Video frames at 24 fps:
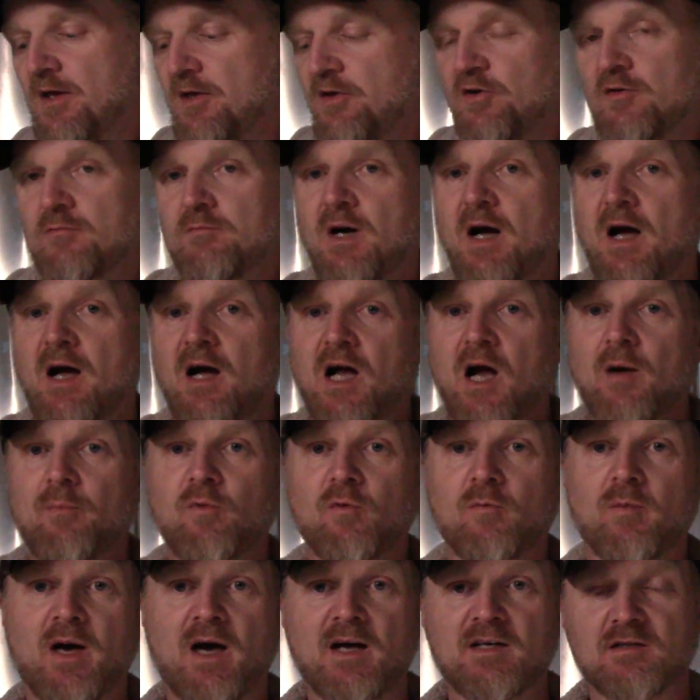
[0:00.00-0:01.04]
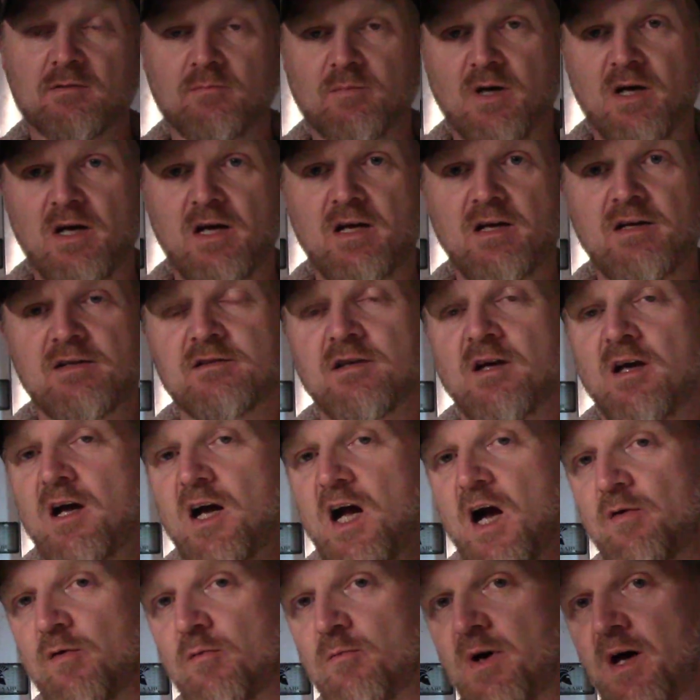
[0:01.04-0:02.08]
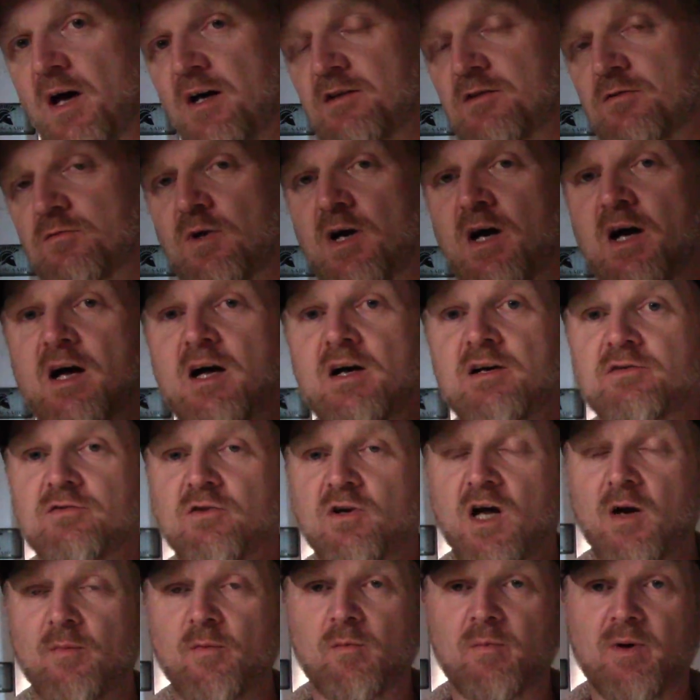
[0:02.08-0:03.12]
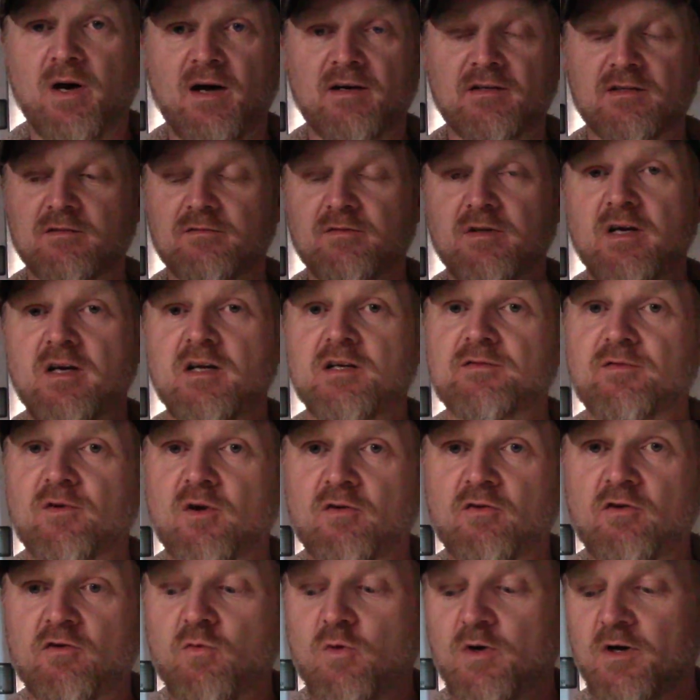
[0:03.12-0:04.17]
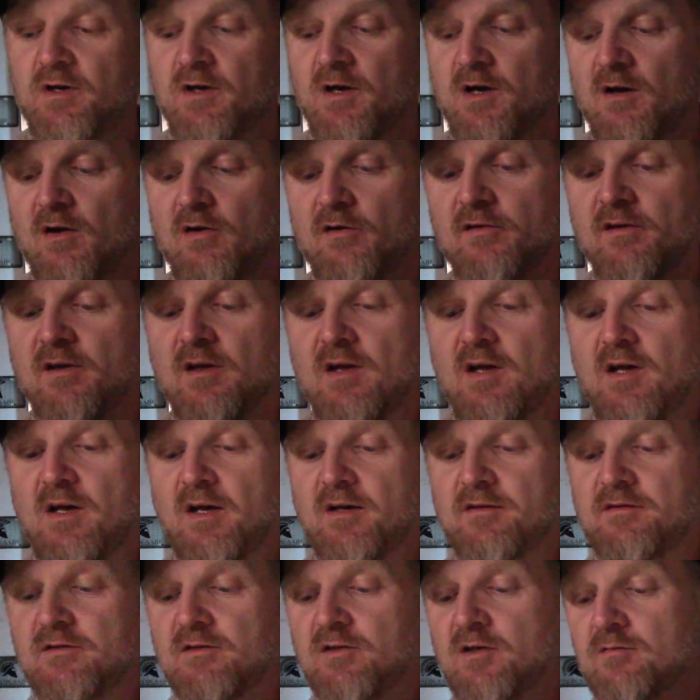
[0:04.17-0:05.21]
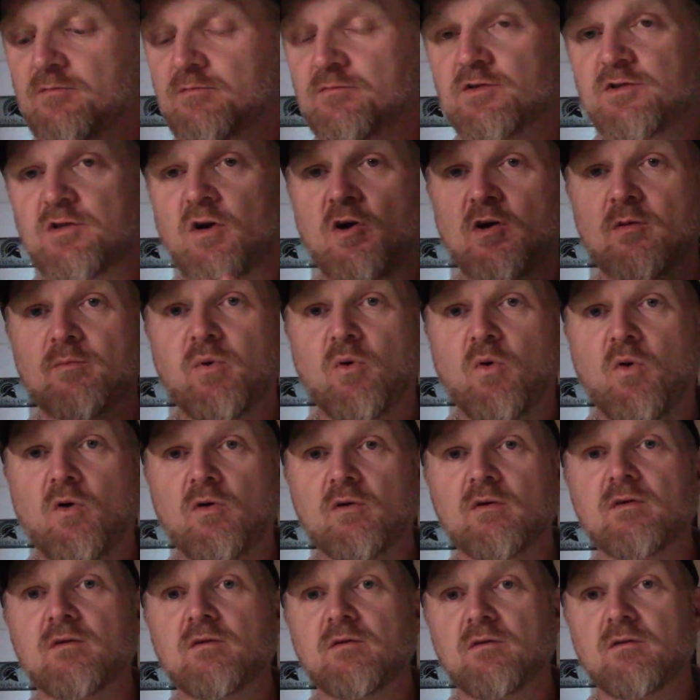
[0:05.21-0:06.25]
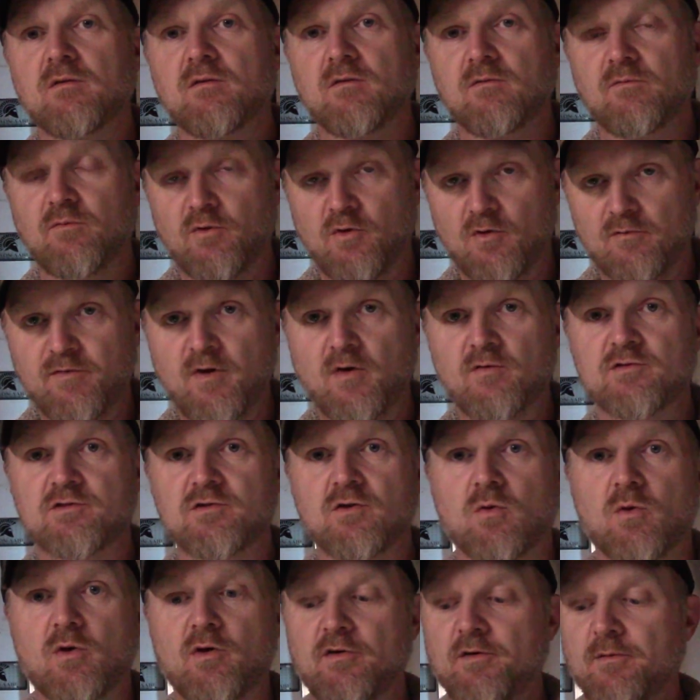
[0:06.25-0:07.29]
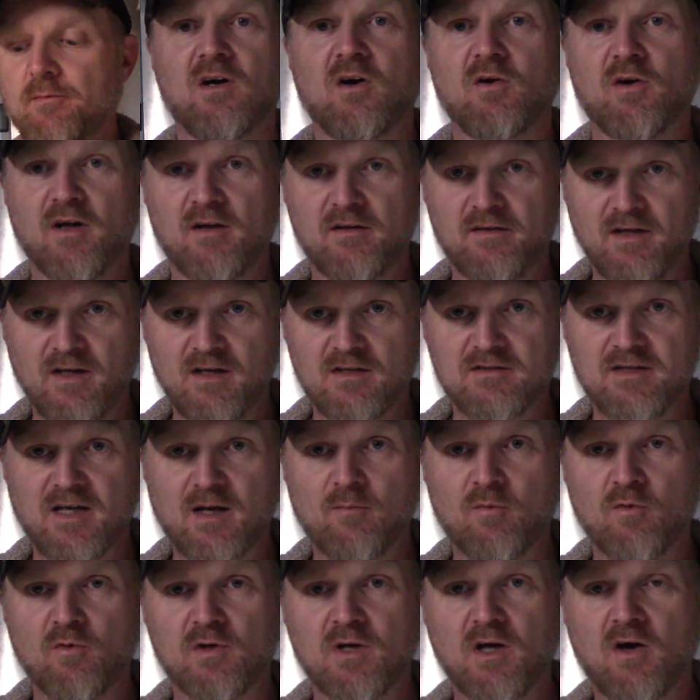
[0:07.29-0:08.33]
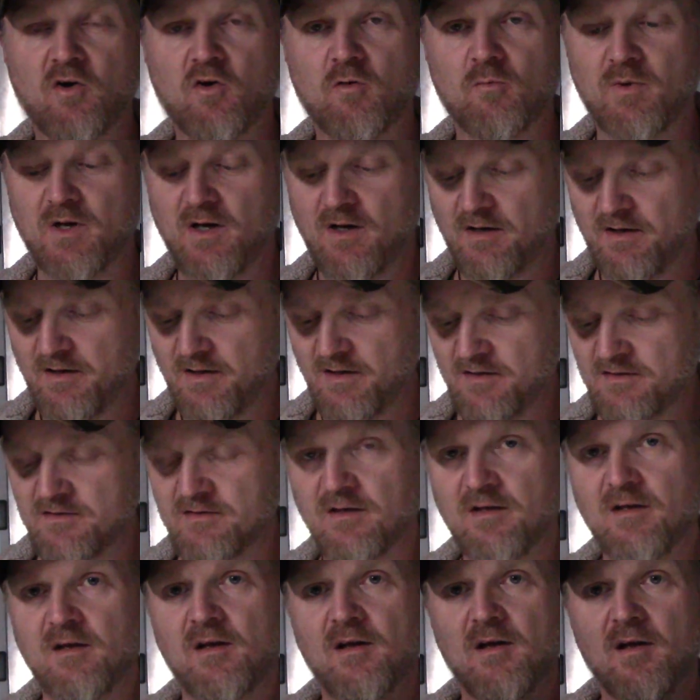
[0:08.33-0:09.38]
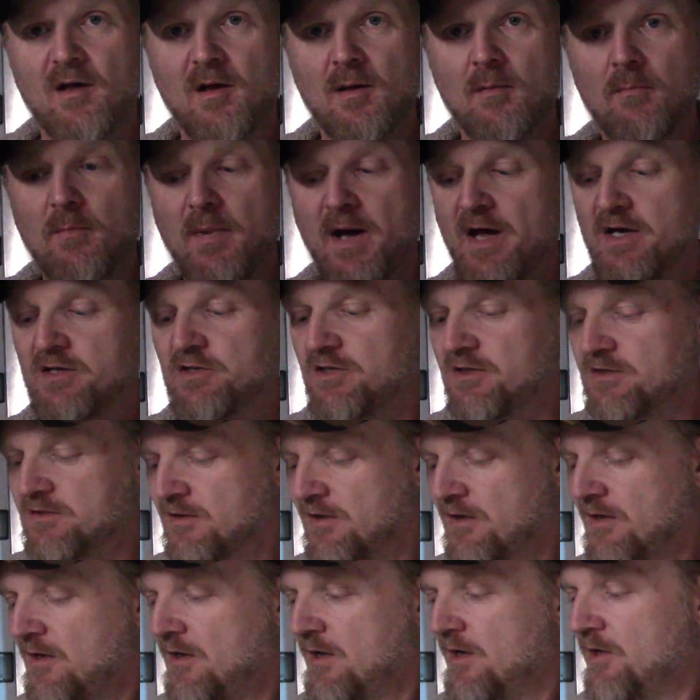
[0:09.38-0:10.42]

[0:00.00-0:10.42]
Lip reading: You can buy a couple bags of beans, a couple bags of rice, or a couple bags of each for under $20. It's a good starting point when your food storage. Okay, the next item we're going to talk about is matches.